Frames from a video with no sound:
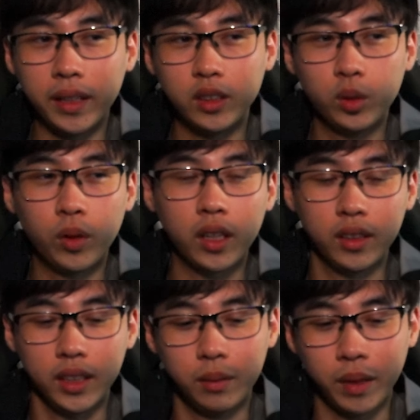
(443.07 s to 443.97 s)
but I do want to
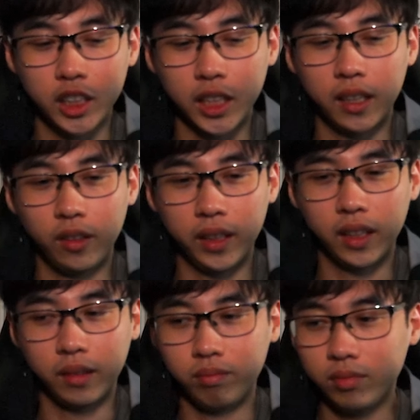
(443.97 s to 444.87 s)
lead my channel
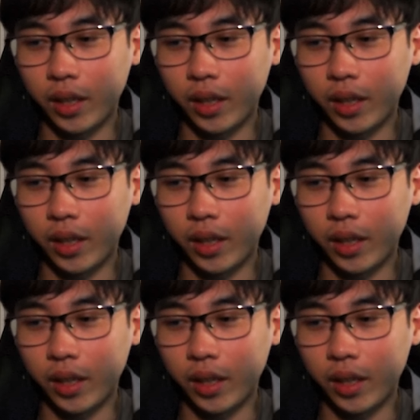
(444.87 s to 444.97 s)
in a